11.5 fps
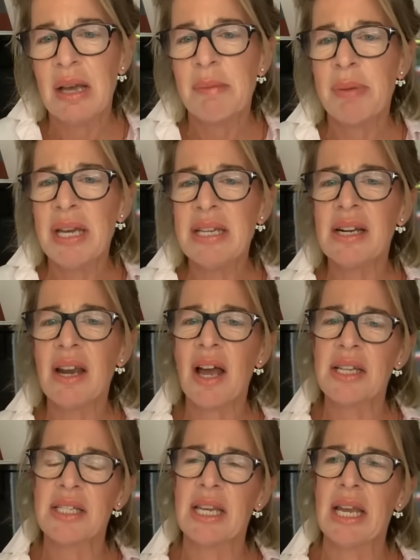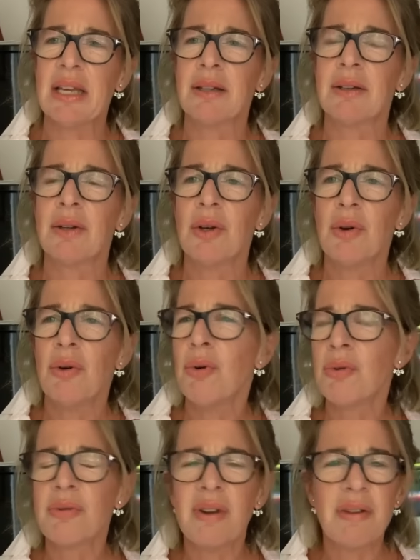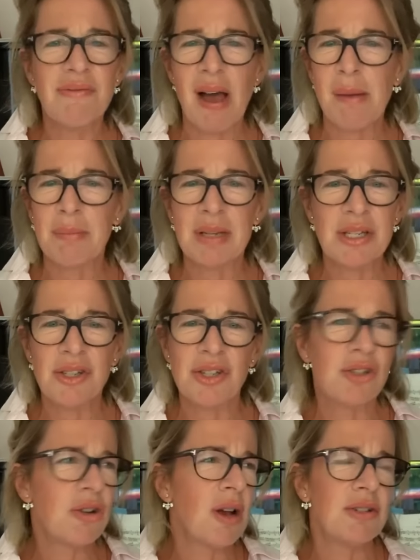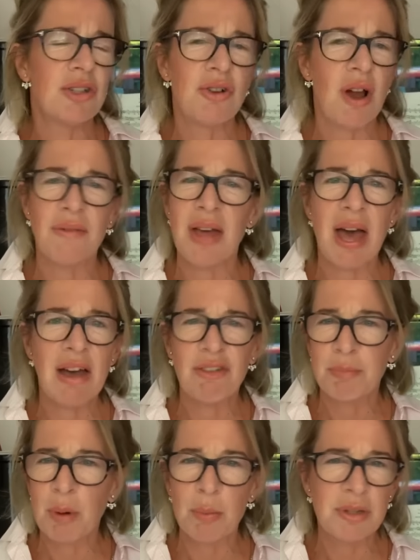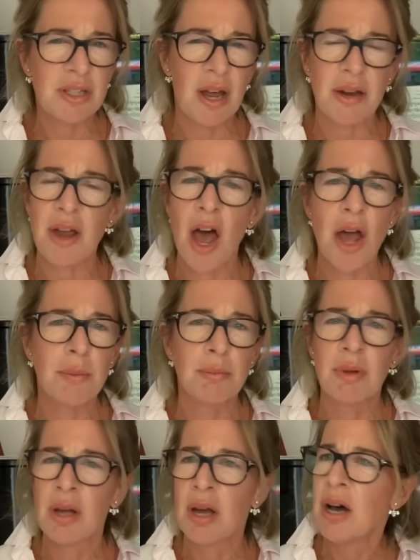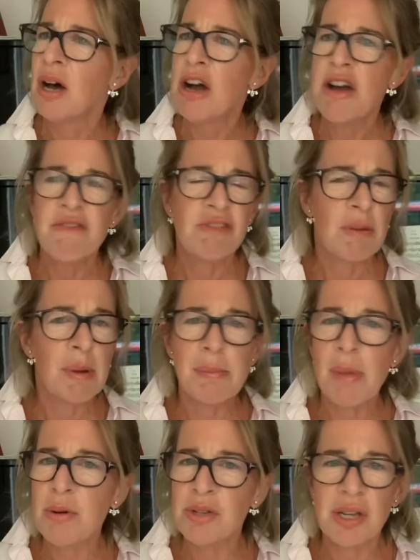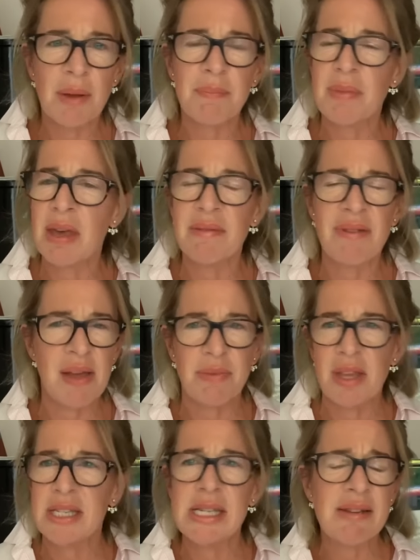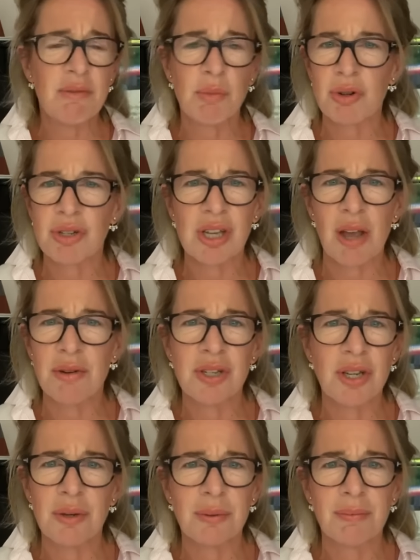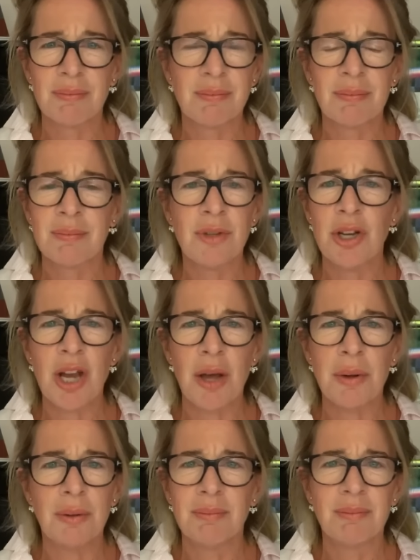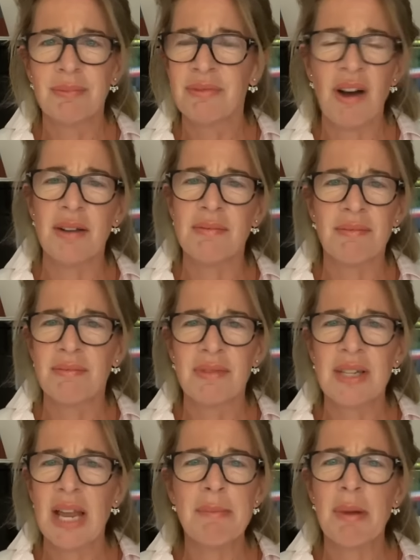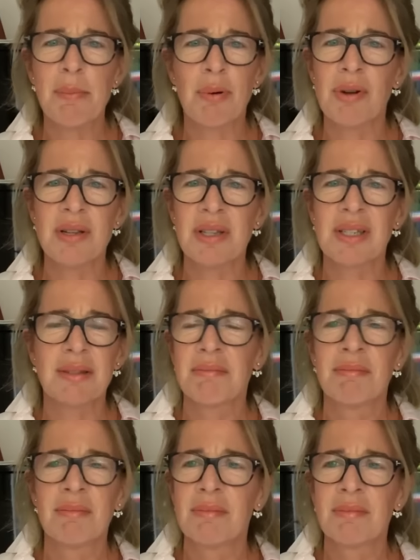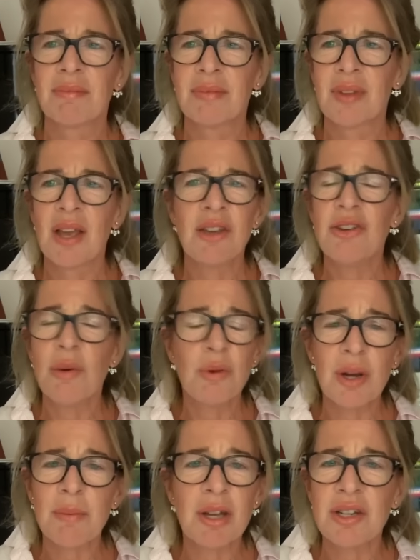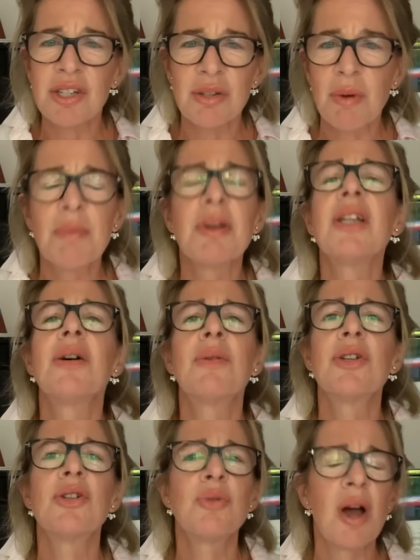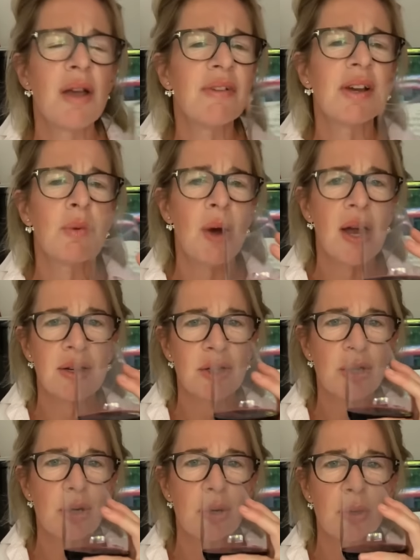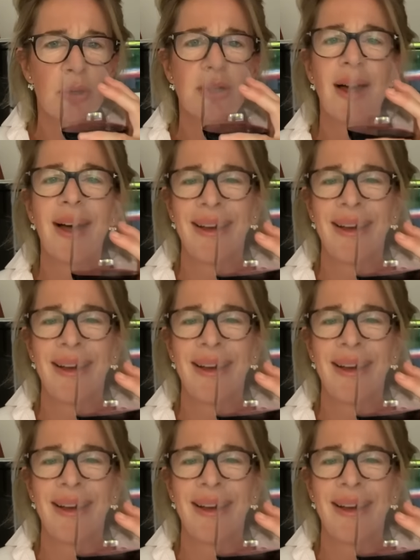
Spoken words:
penalising ordinary families just trying to drive their F-bomb son home from a motor event they didn't even want to go to. You know, fine. Take my points. You know what I'm going to do? I'm going to go on a driving awareness course.